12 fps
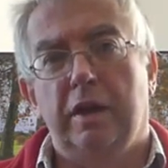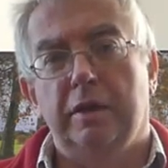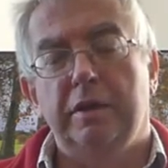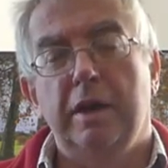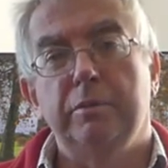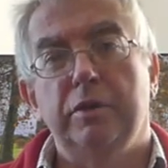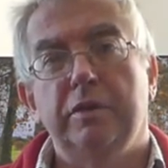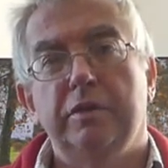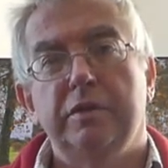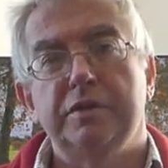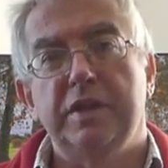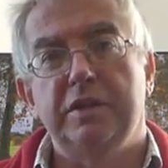camera
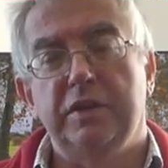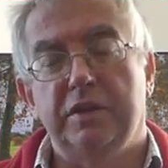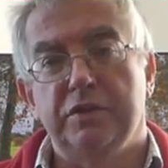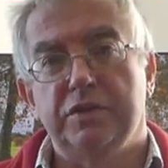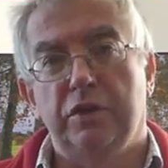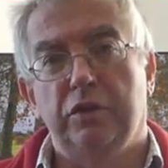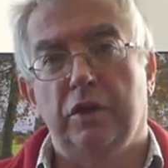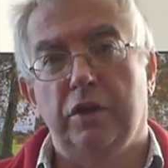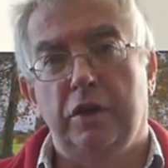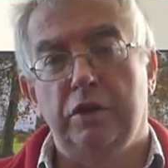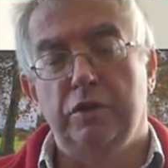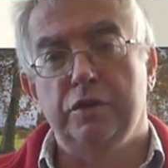settings that I
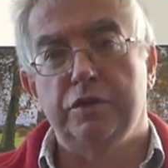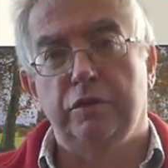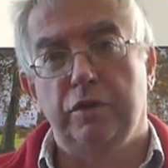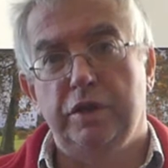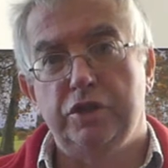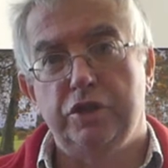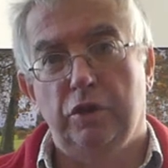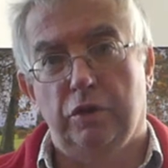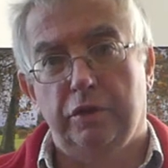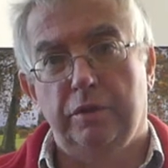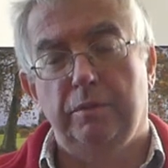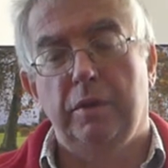use for each
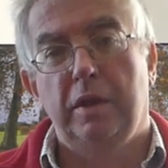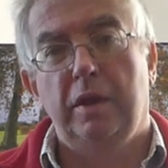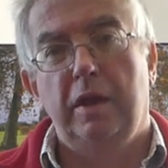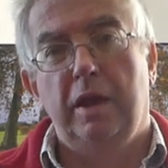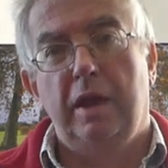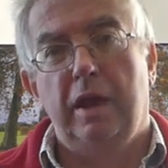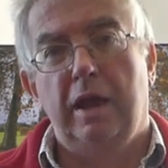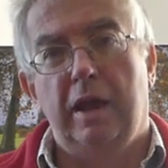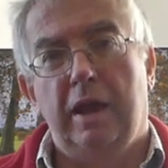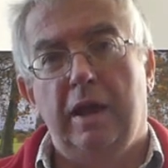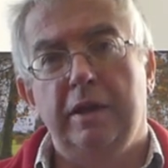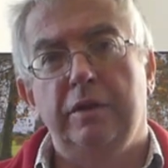shot.
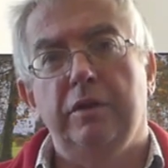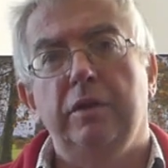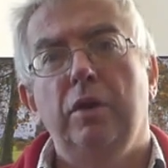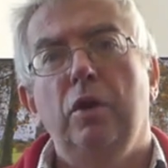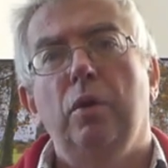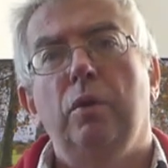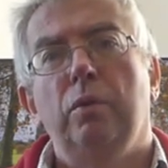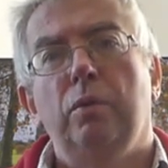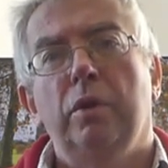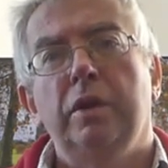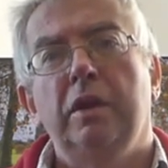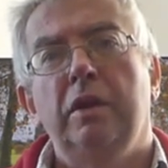And
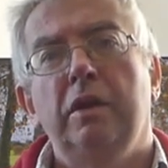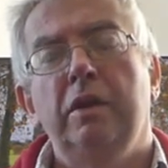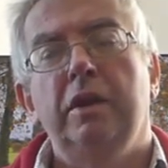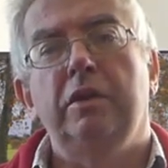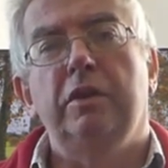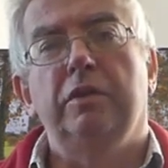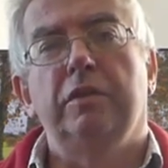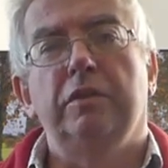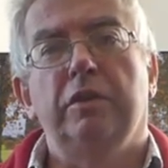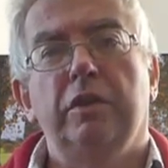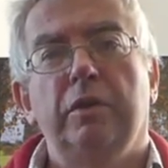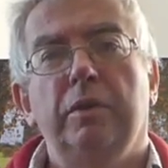what I'd like you to
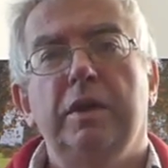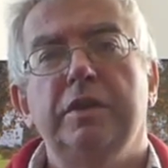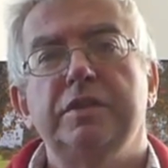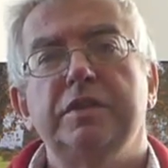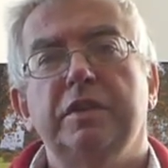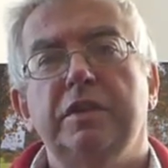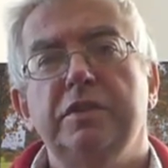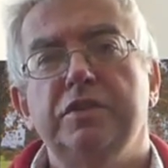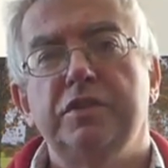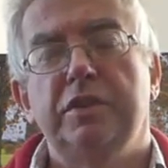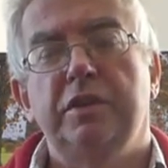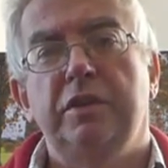do is to
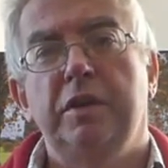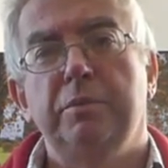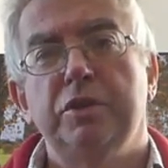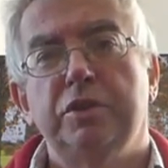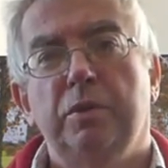consider the image